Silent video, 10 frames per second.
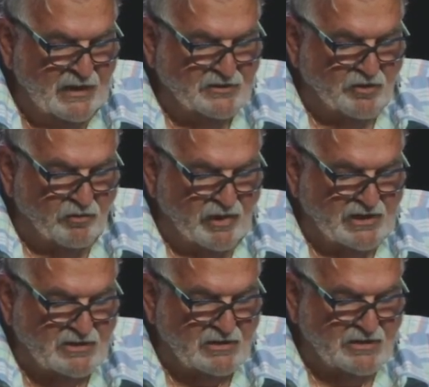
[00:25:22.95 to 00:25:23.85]
It's a
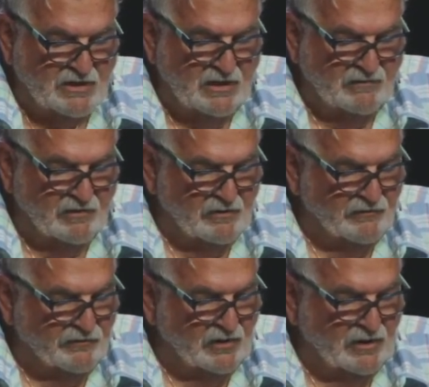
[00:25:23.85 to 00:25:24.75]
restless evil,
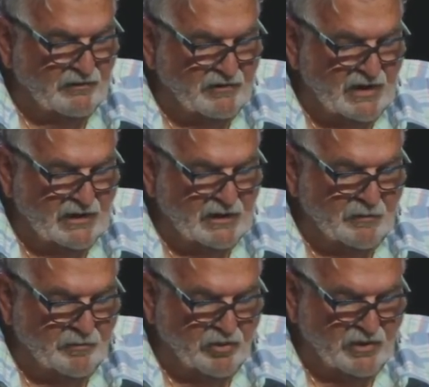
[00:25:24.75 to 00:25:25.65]
full of
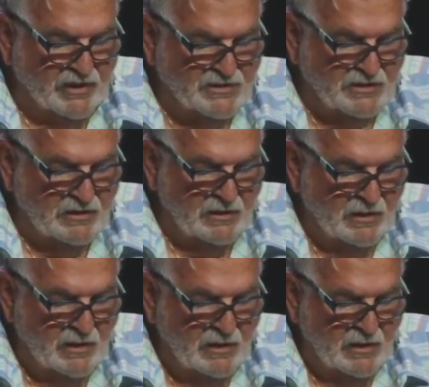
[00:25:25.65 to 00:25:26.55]
deadly poison.
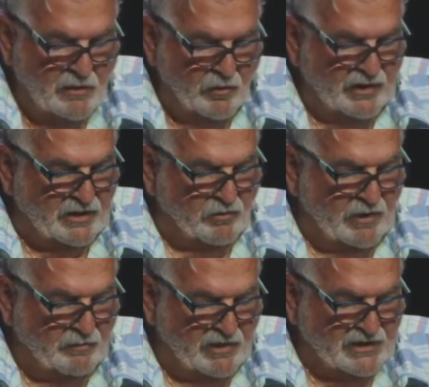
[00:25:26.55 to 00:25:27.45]
With it
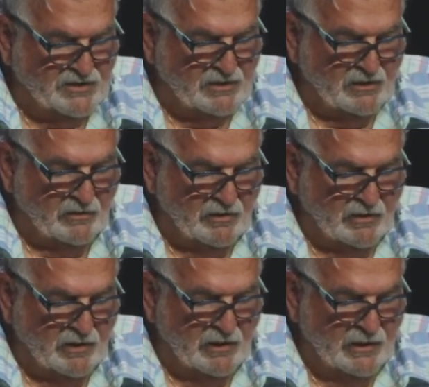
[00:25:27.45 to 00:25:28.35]
we bless the
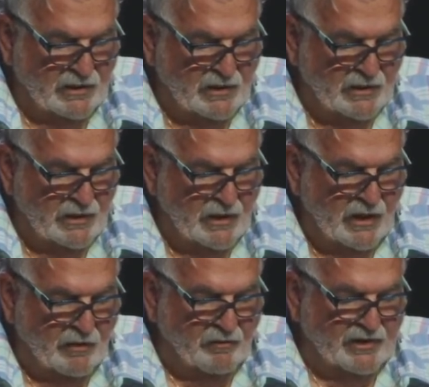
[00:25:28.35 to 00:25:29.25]
Lord,
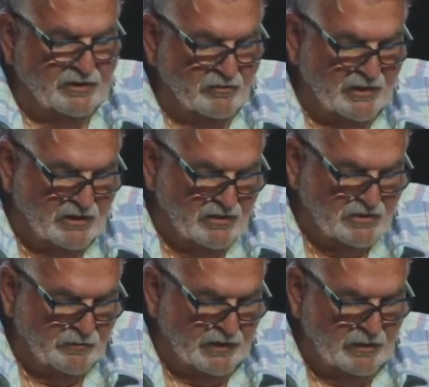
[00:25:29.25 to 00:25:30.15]
and with it we
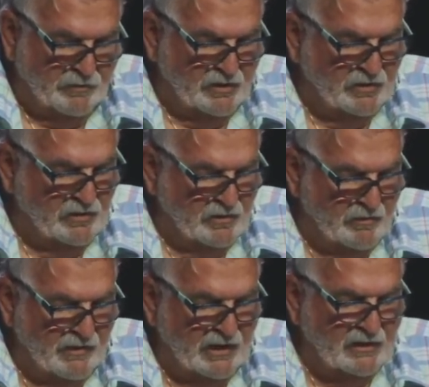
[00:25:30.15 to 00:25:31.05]
curse people who
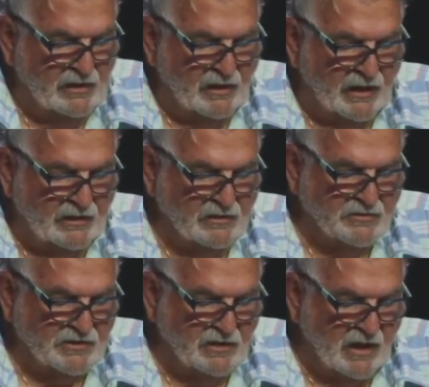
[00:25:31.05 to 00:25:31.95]
are made in the
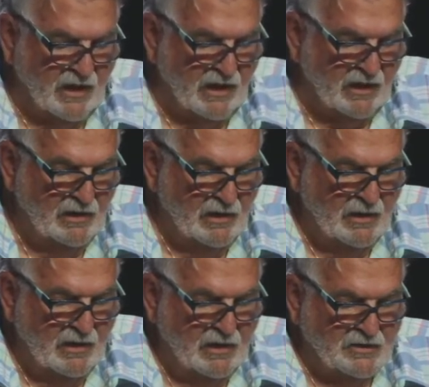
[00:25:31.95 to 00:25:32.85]
likeness of God.
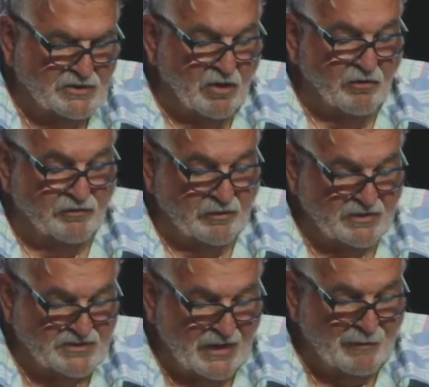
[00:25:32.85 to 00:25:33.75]
So
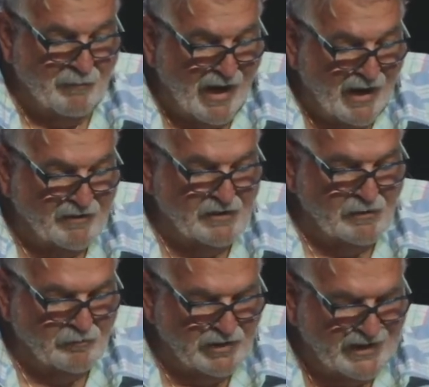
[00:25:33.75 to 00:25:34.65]
from the same mouth
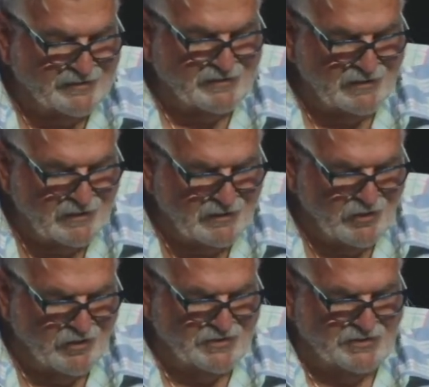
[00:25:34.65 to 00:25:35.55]
come blessing and
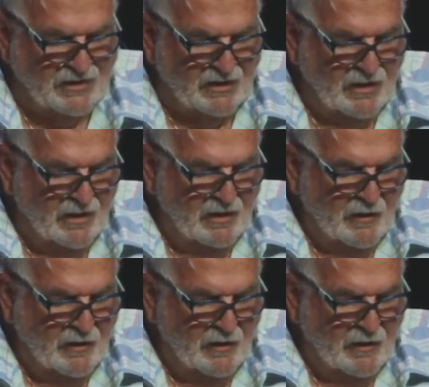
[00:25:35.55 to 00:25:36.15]
cursing.